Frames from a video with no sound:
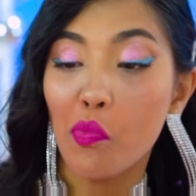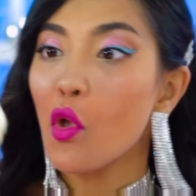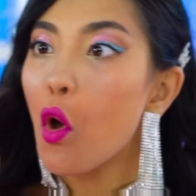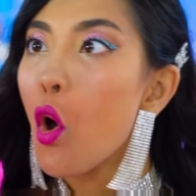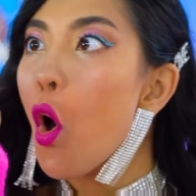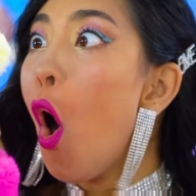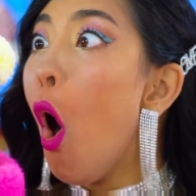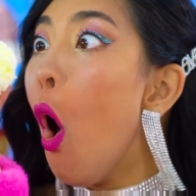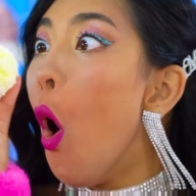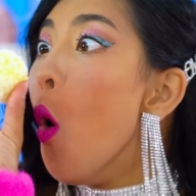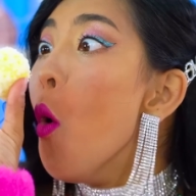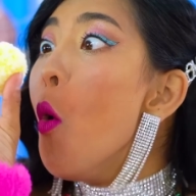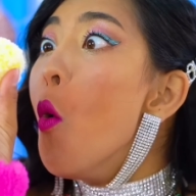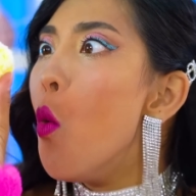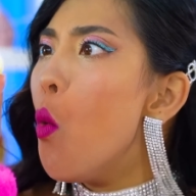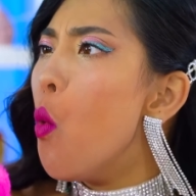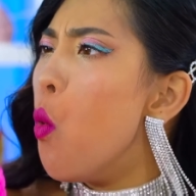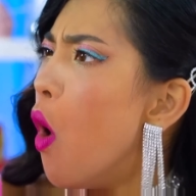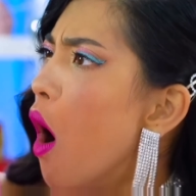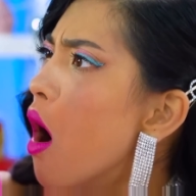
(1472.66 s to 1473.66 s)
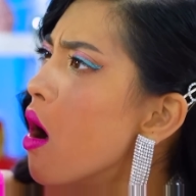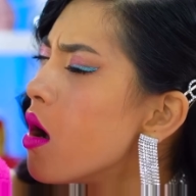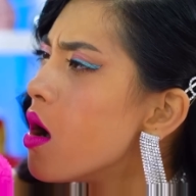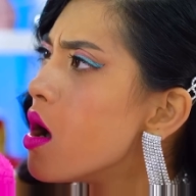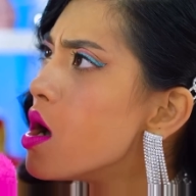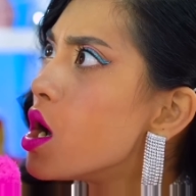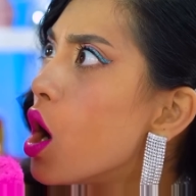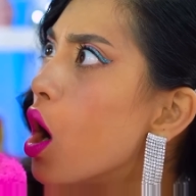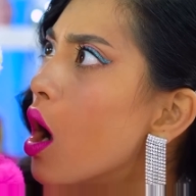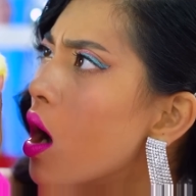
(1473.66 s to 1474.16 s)
Here it
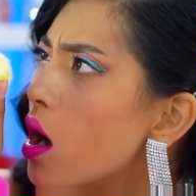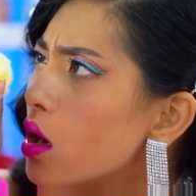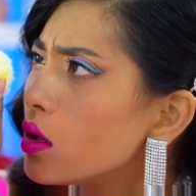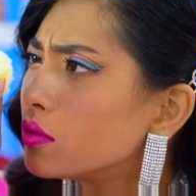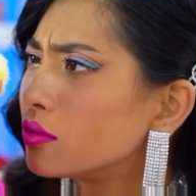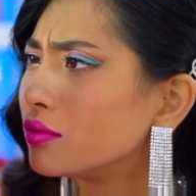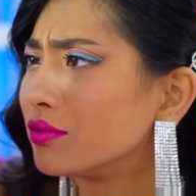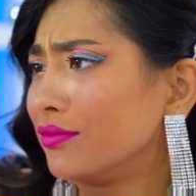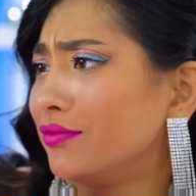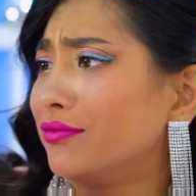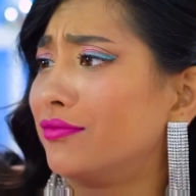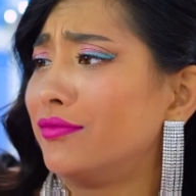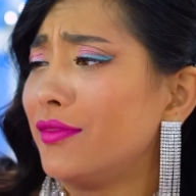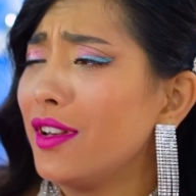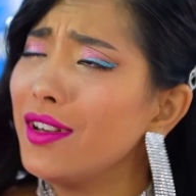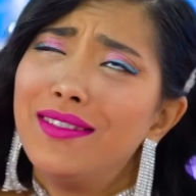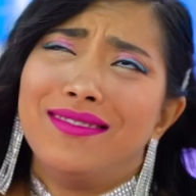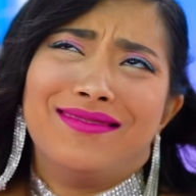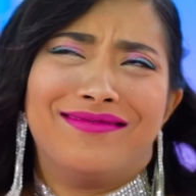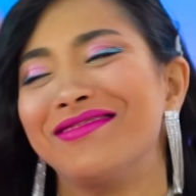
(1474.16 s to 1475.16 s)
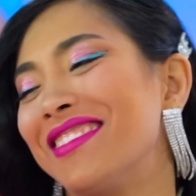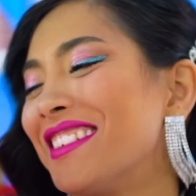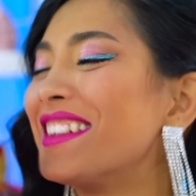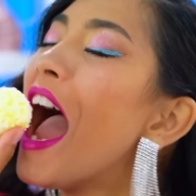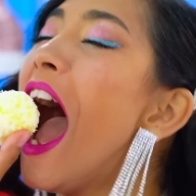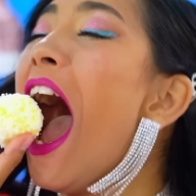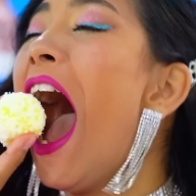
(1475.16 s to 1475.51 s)
comes! And